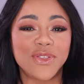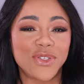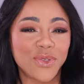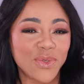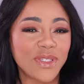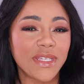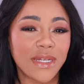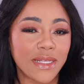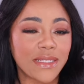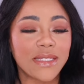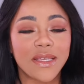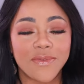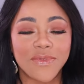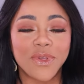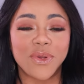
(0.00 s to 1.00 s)

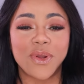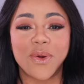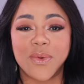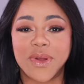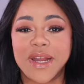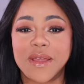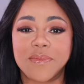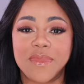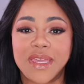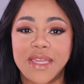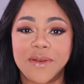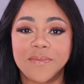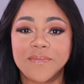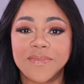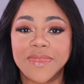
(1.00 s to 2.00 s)
juiciness, if you know what I
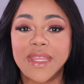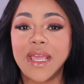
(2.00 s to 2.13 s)
mean.